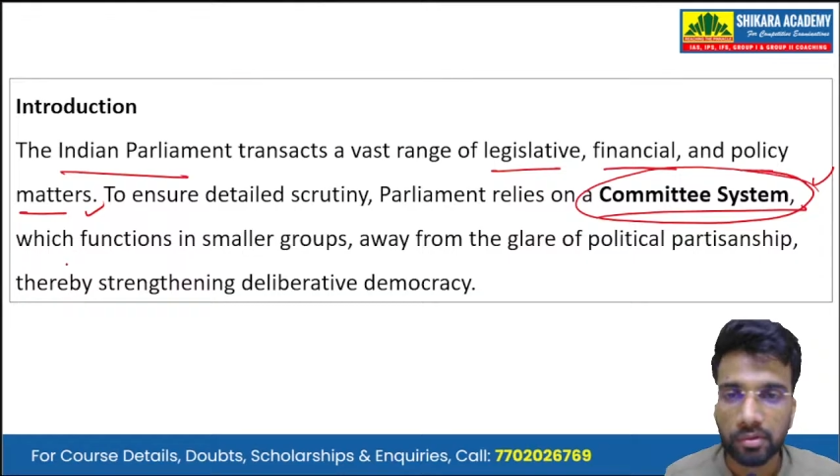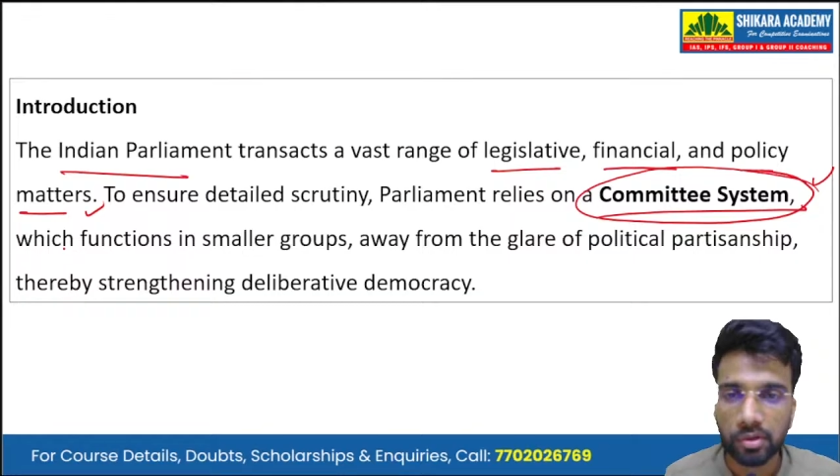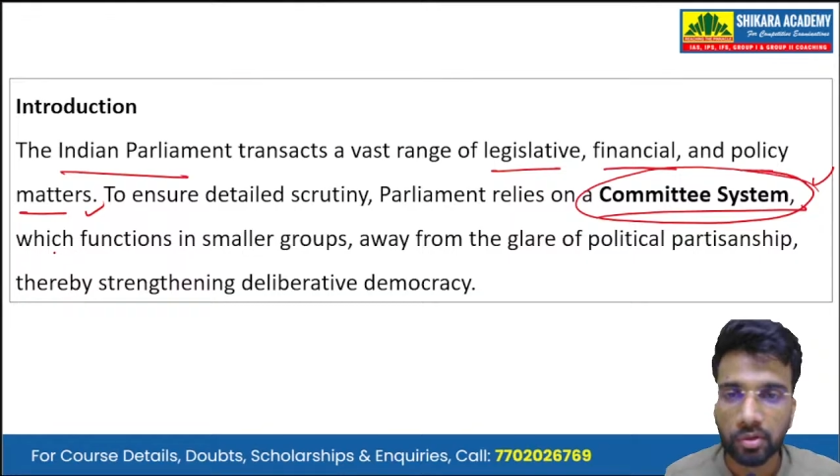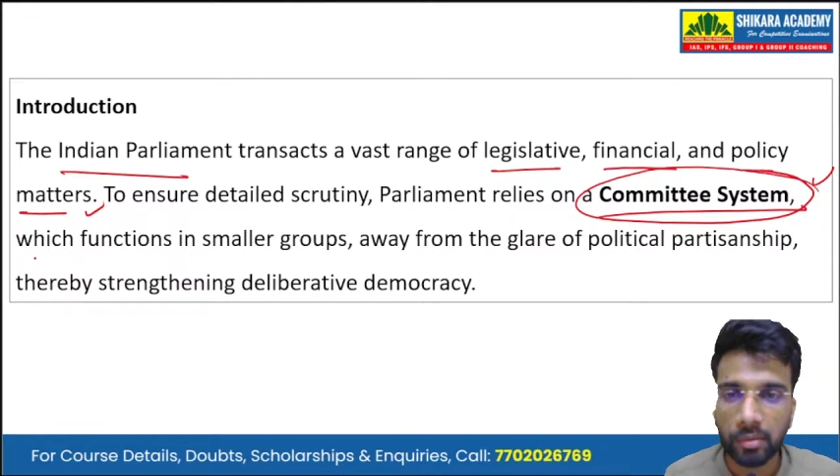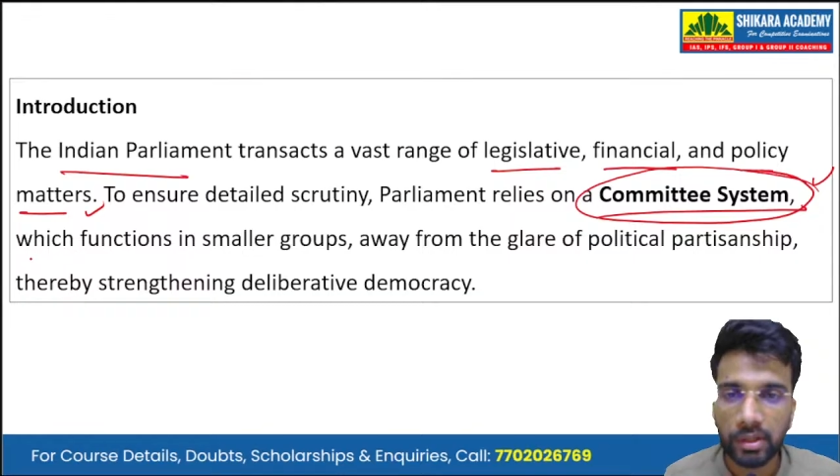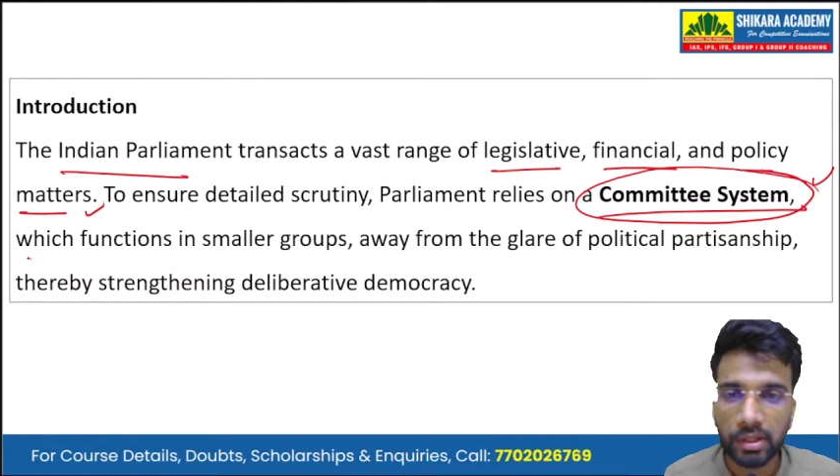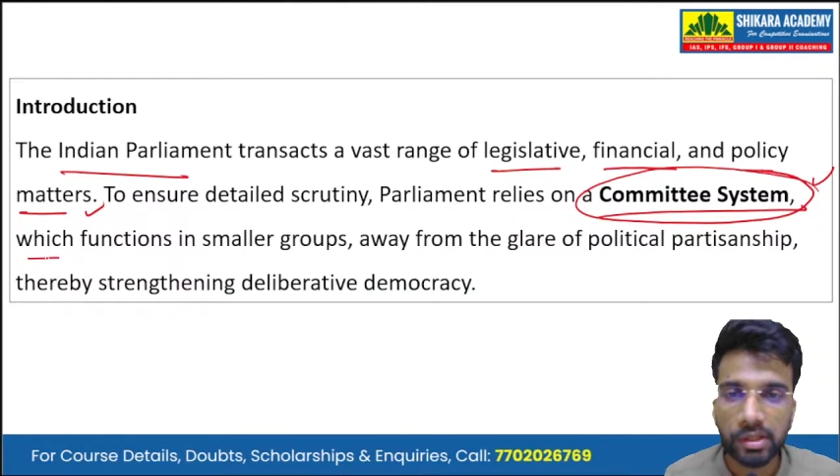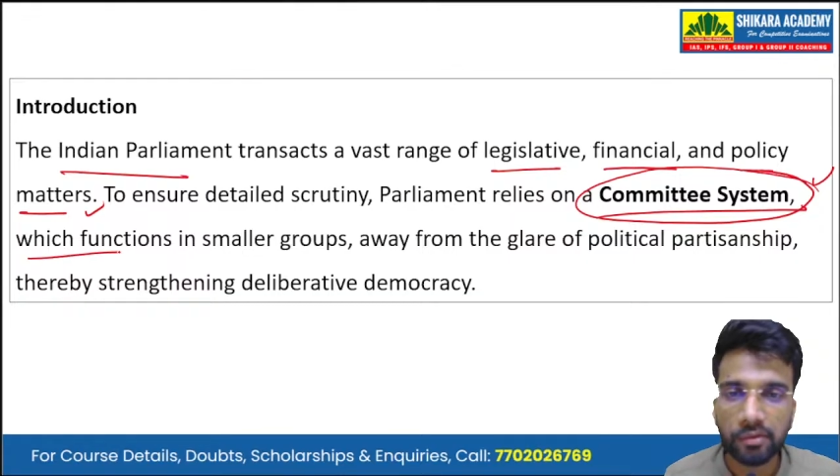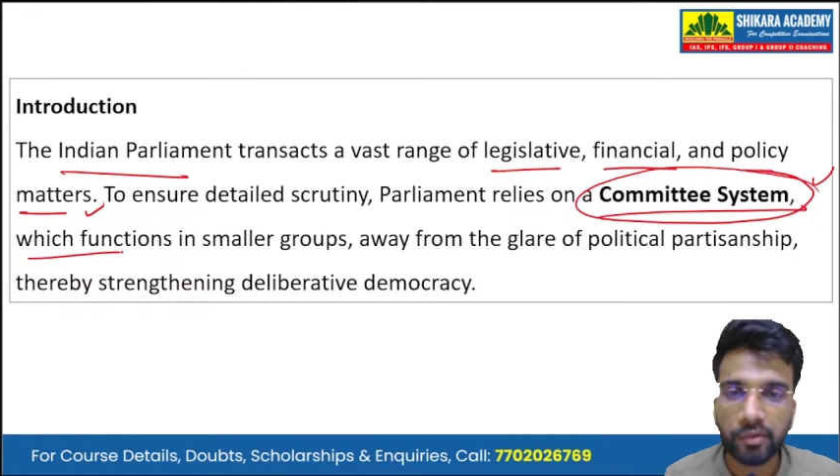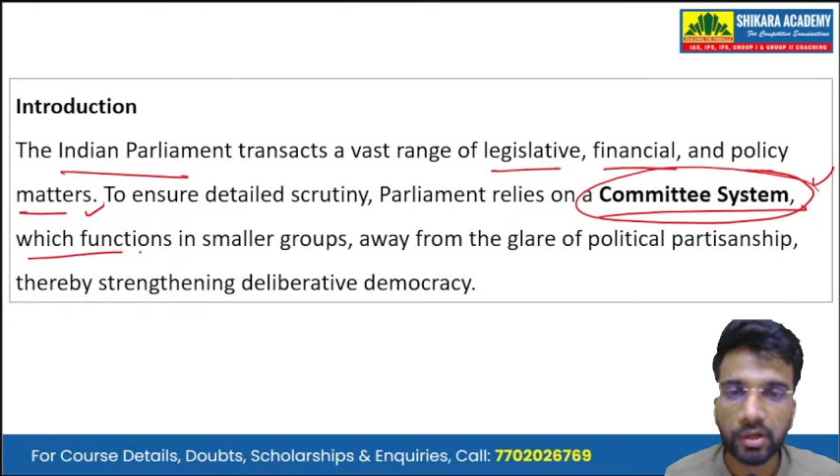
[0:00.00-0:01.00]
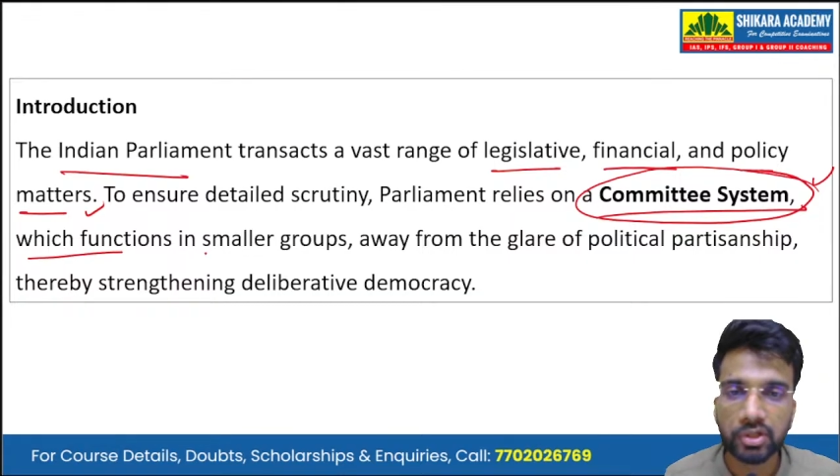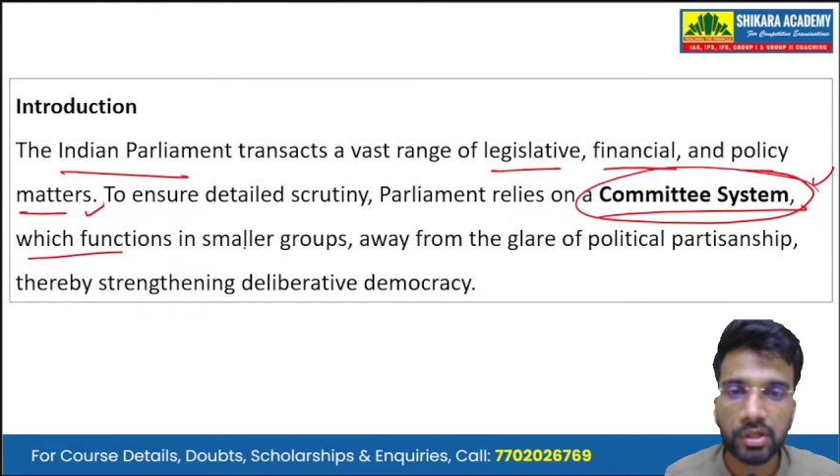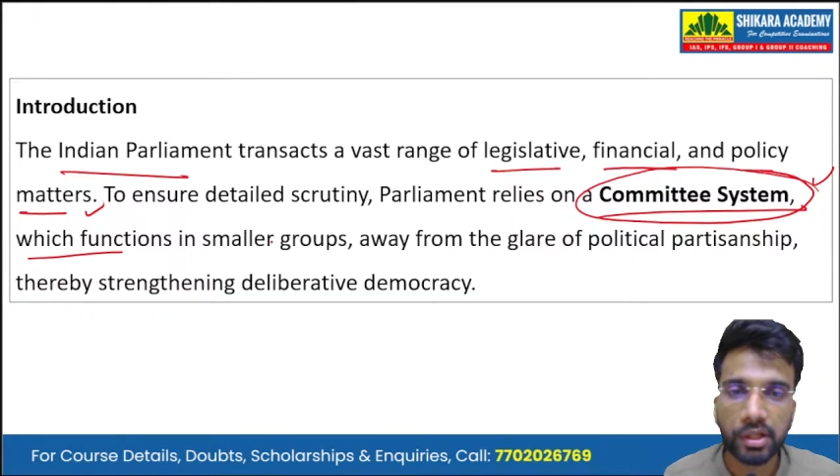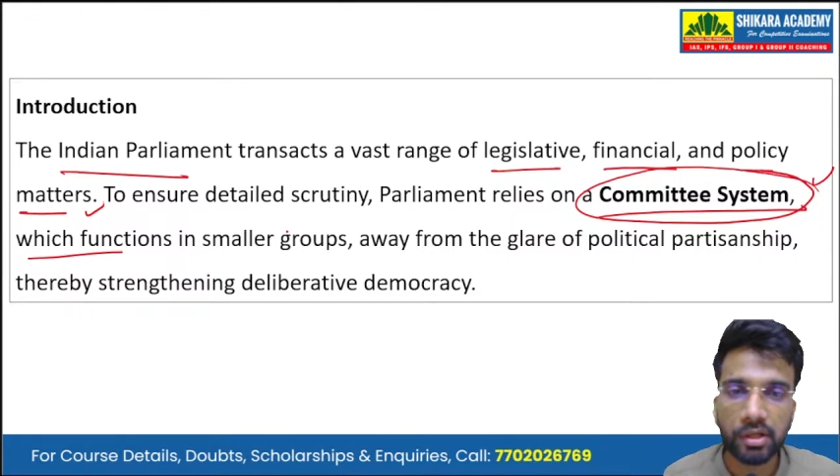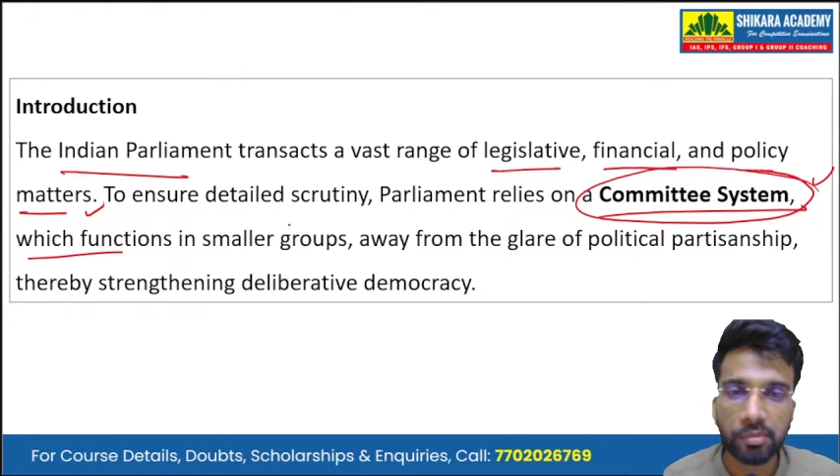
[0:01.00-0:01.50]
So committees
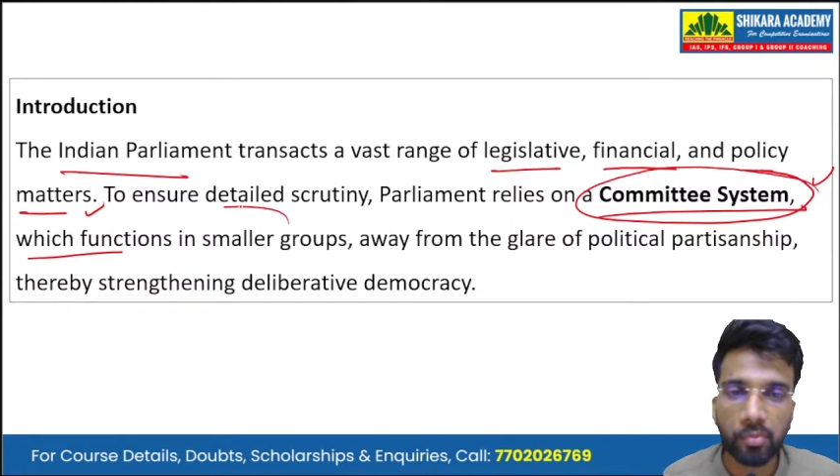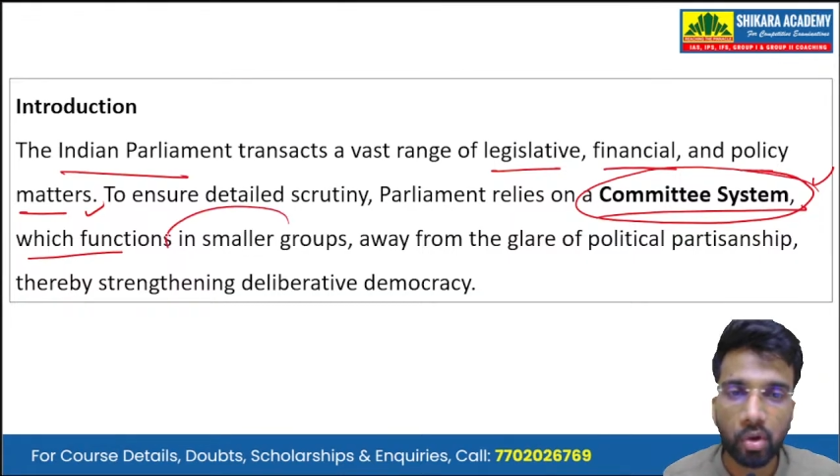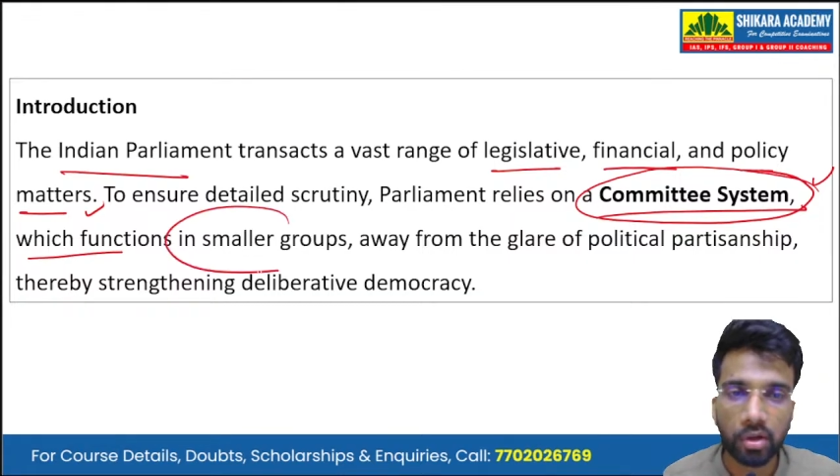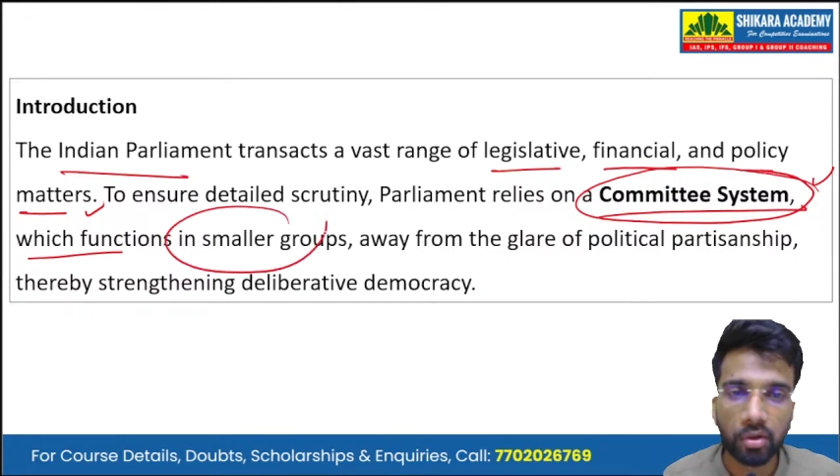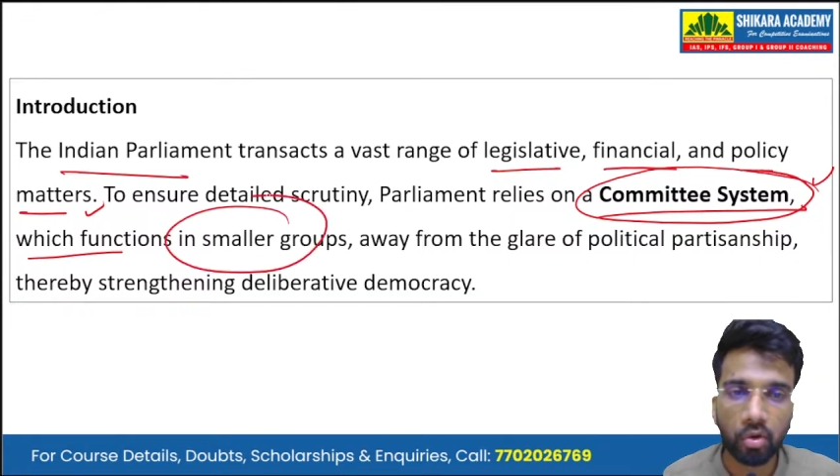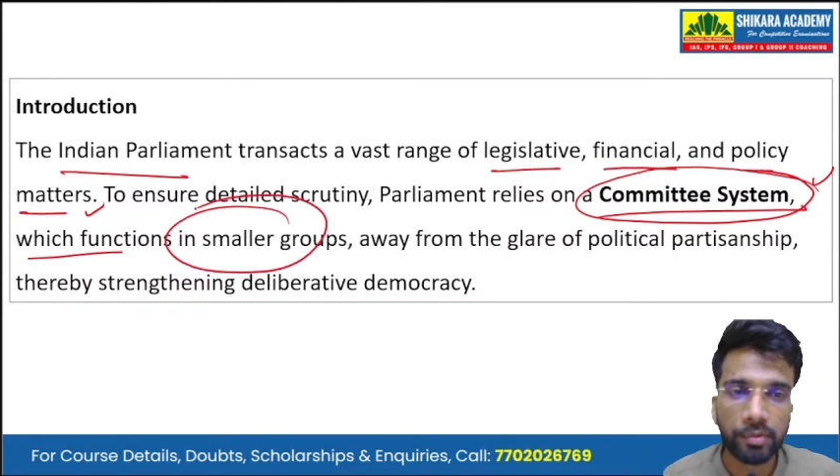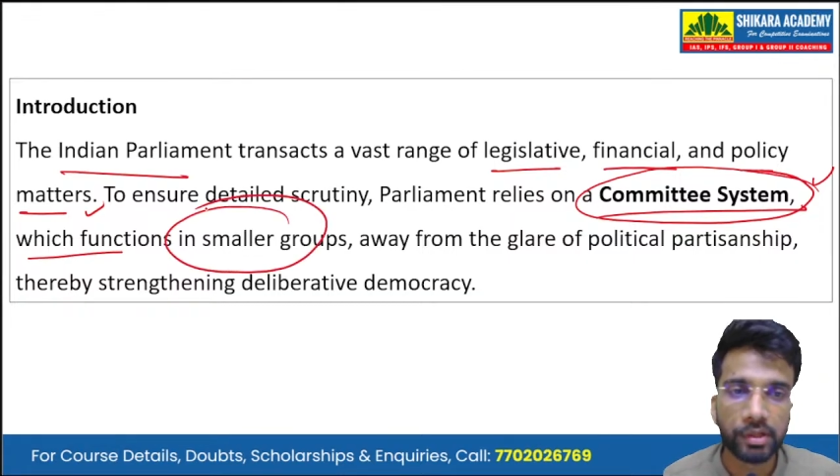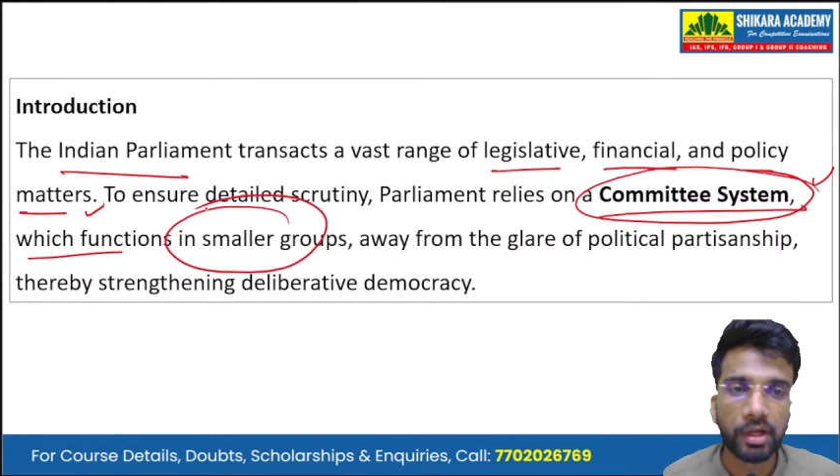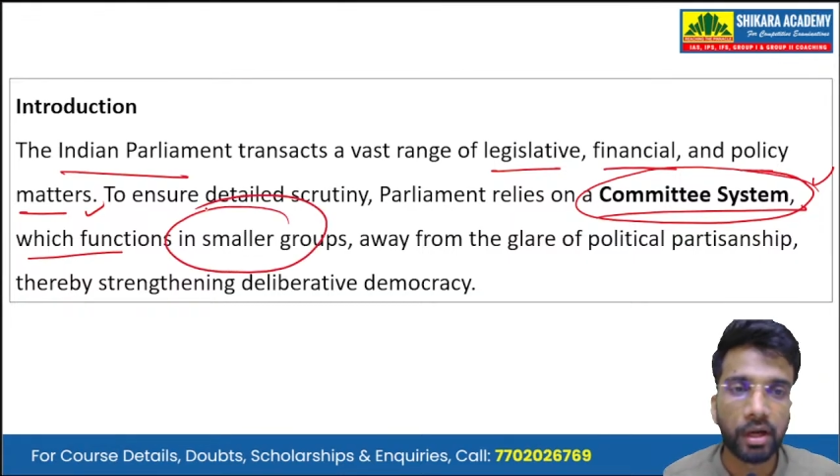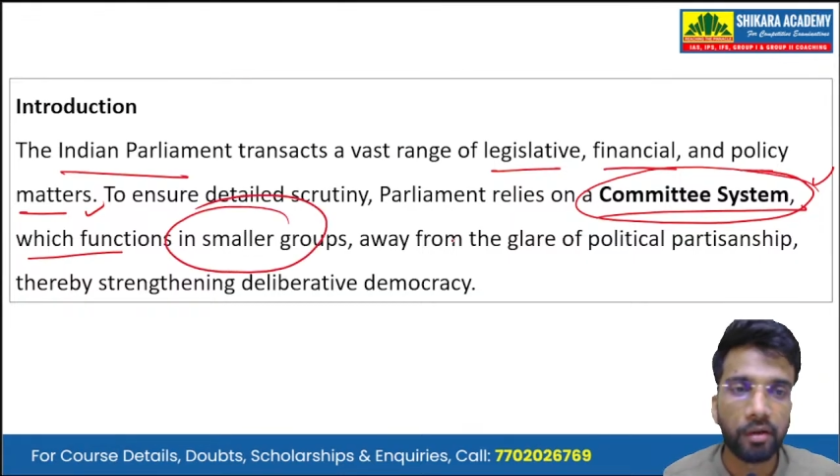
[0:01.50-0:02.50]
functions in smaller groups